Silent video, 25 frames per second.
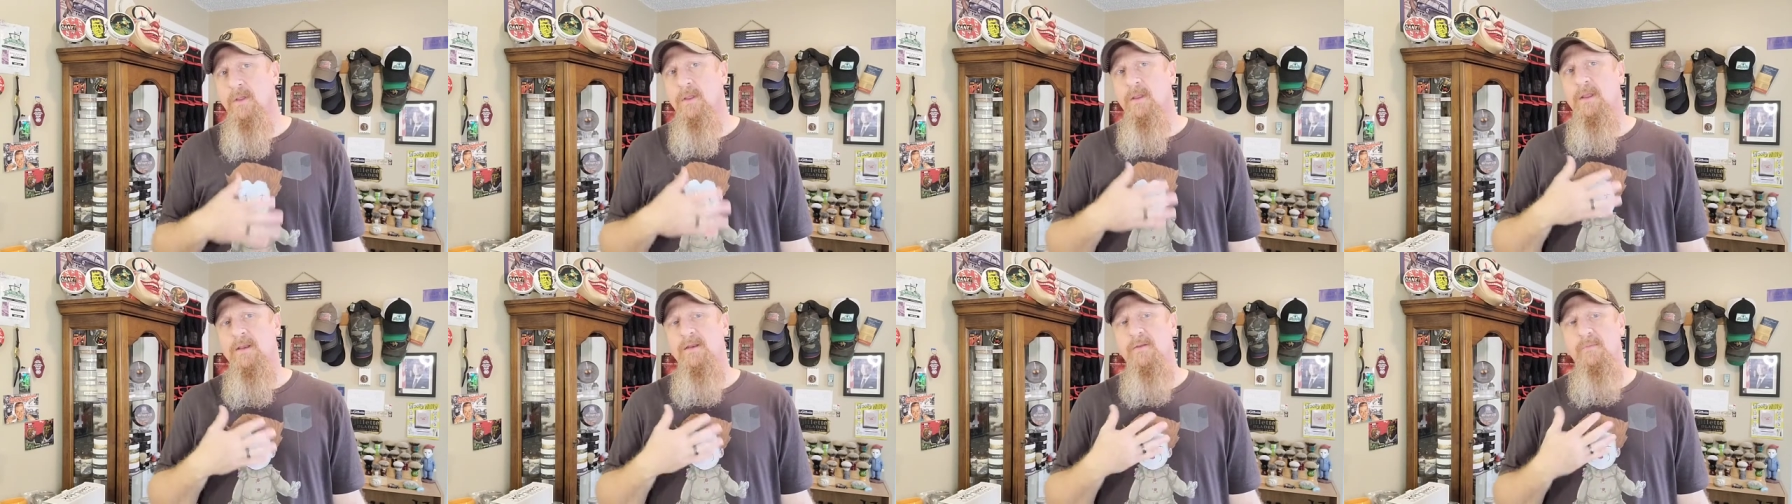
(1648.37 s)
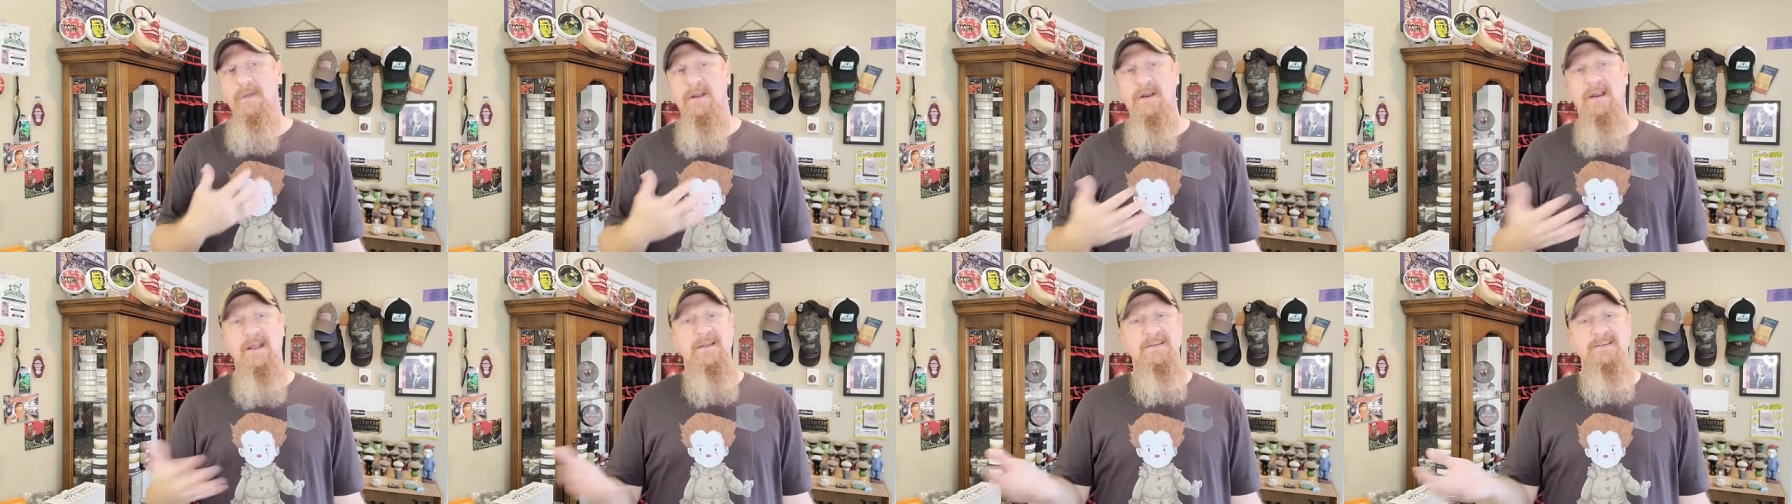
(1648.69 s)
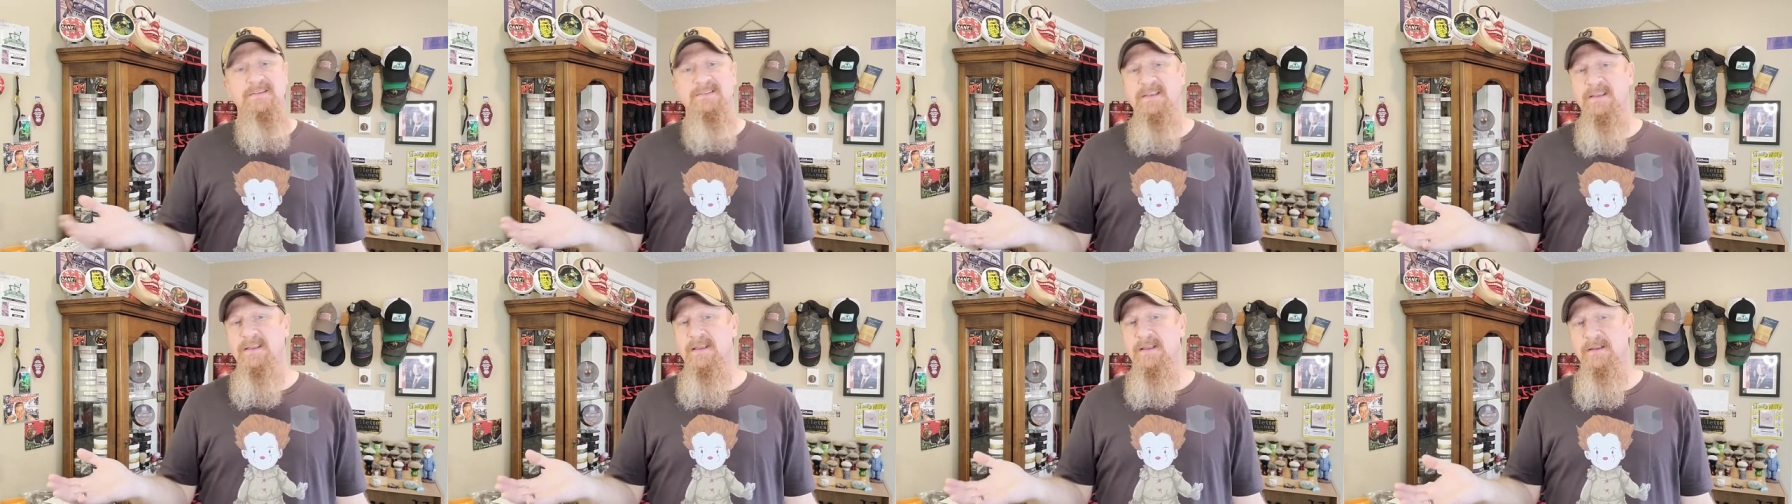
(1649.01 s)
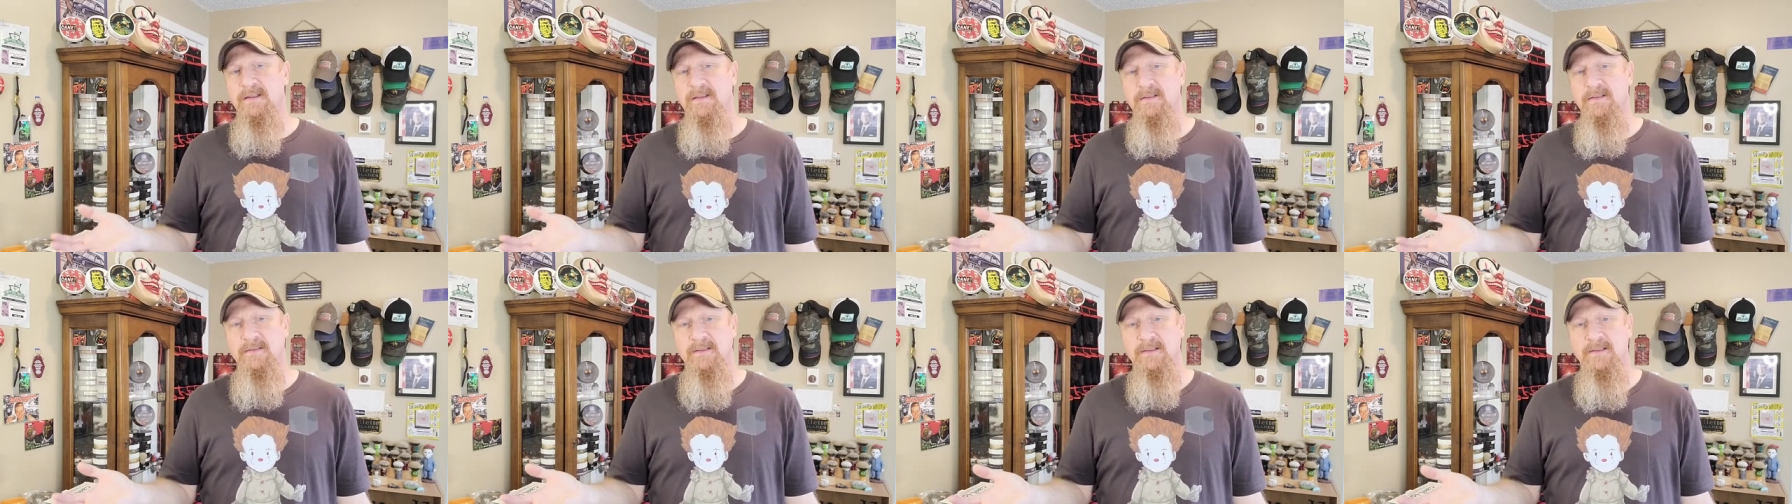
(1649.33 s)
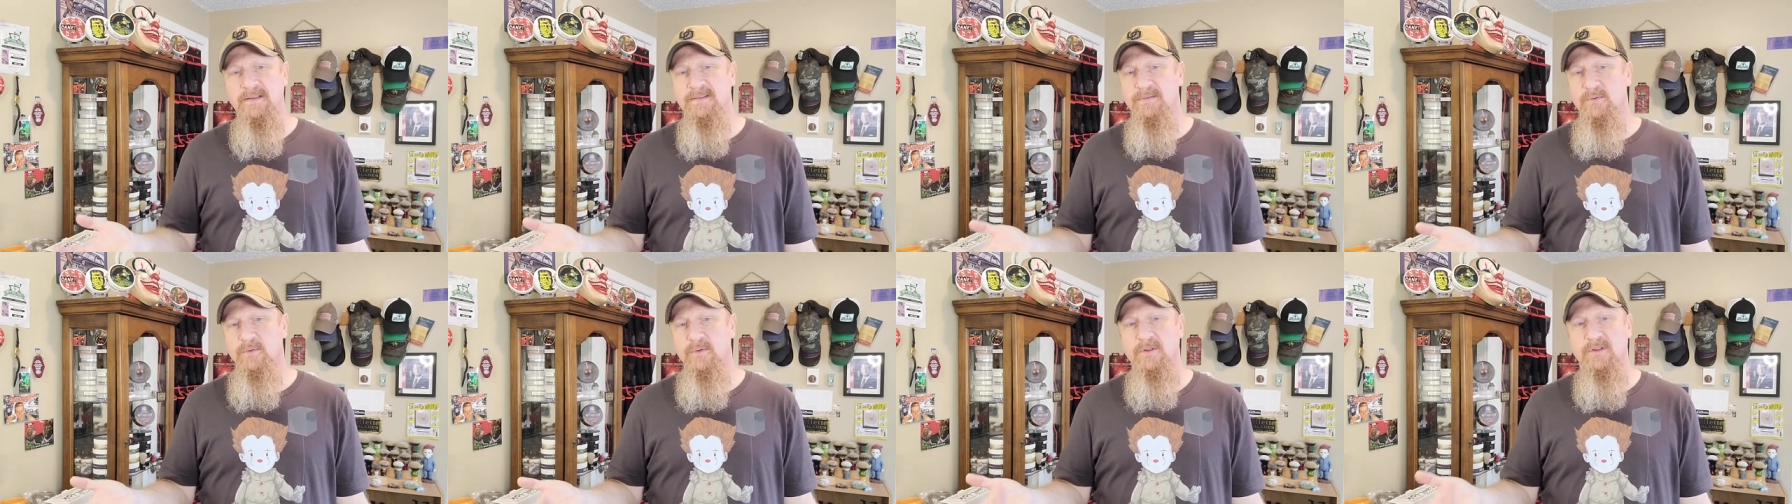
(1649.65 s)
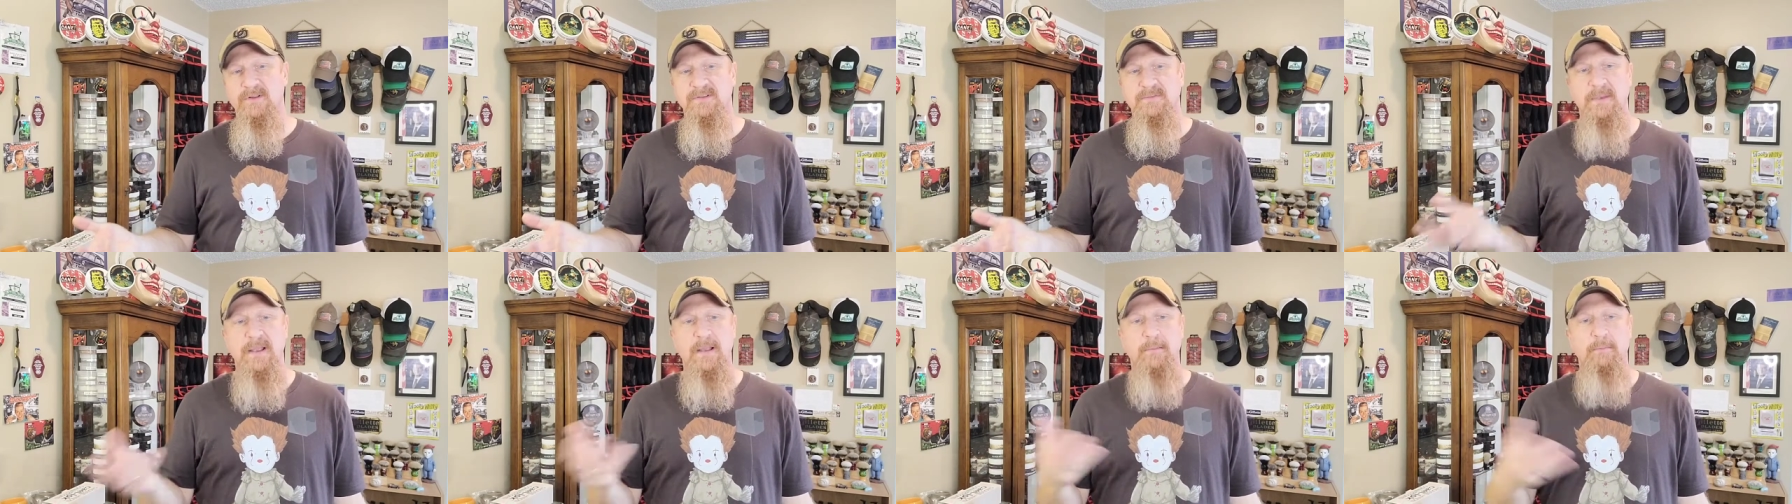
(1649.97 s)
And no matter how you say any of these, whether
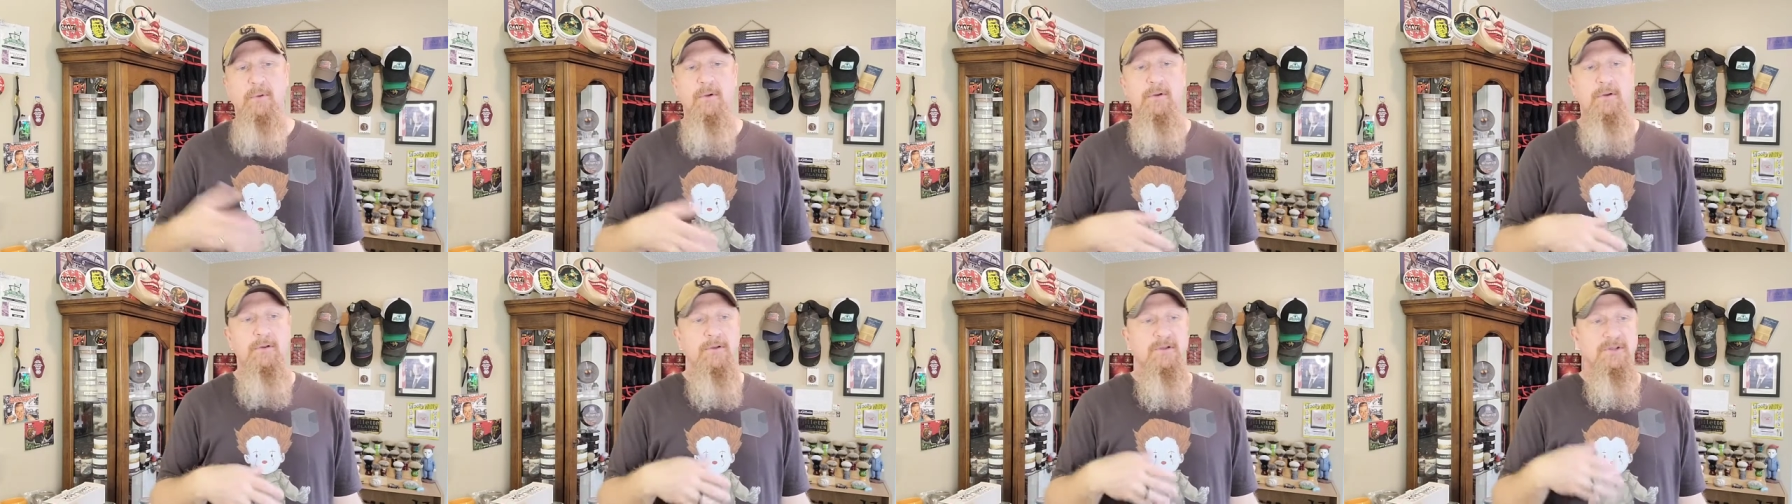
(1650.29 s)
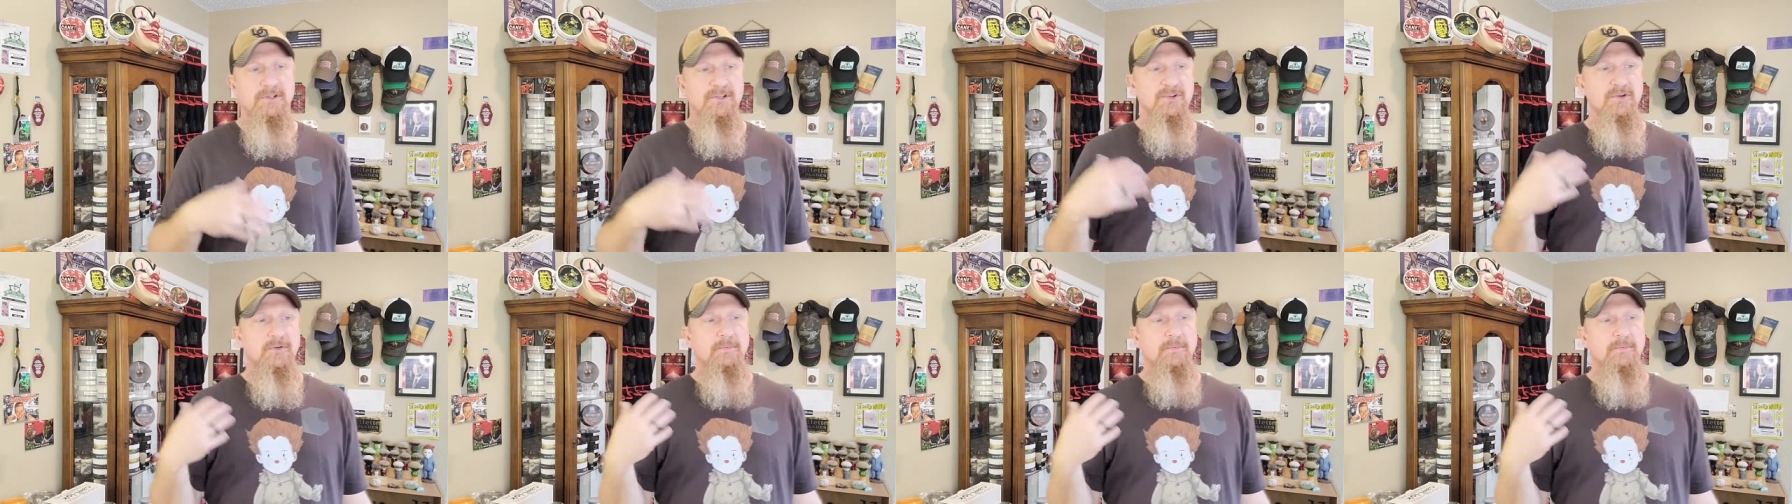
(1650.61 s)
it's Malbolge